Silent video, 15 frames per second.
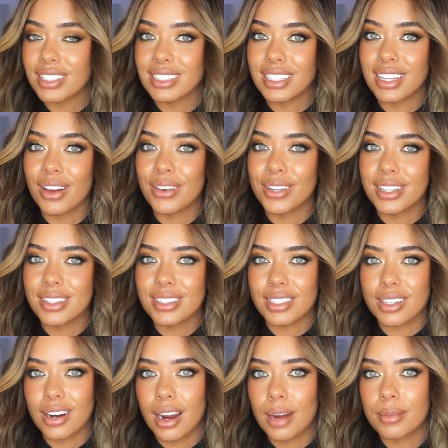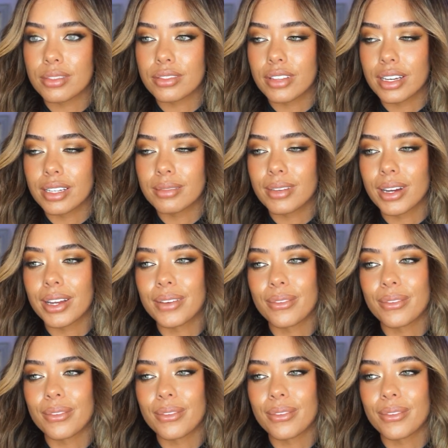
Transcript: like that on Instagram with like my